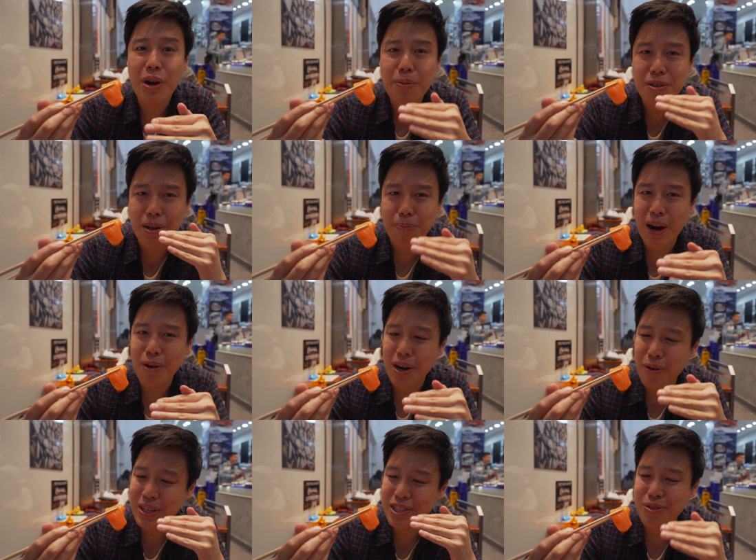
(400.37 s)
we're up to the part
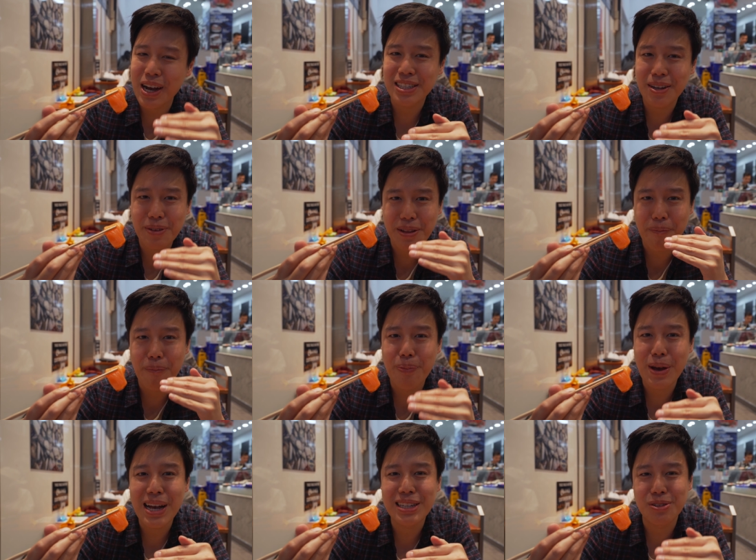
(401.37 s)
where we try some of the
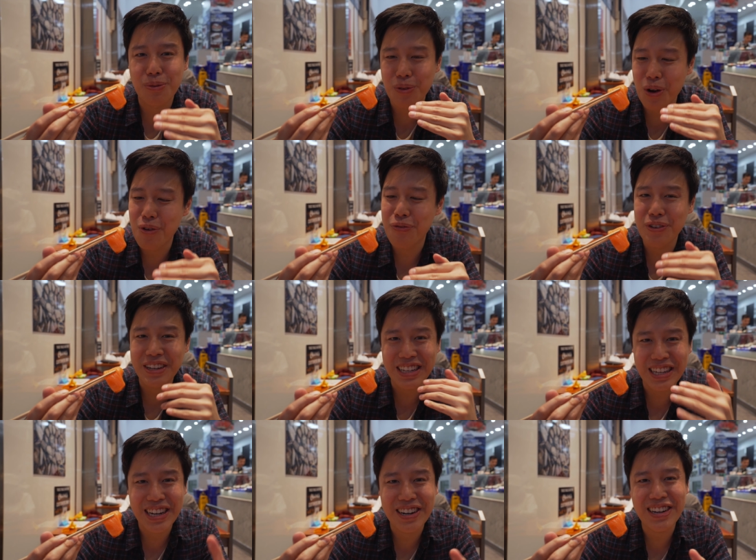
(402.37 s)
best raw food
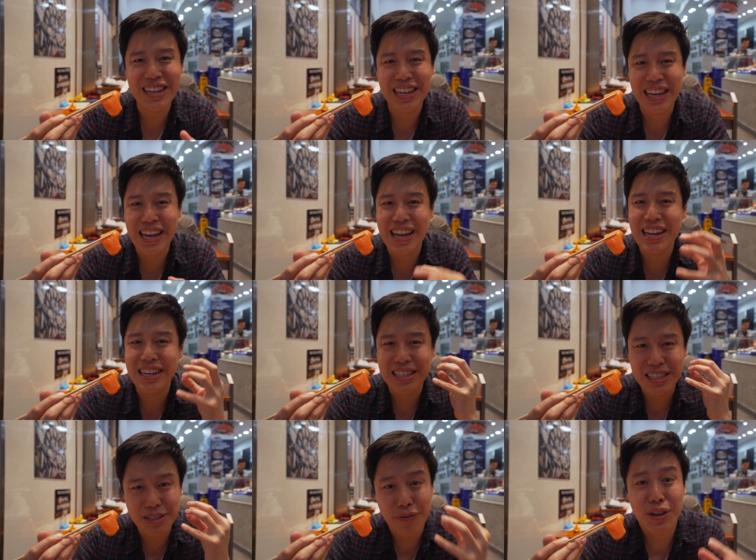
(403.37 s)
here in
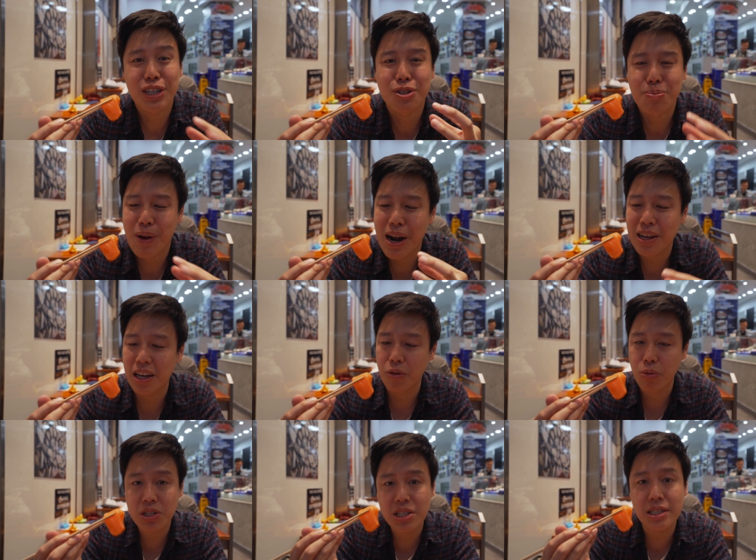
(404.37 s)
this fish market, which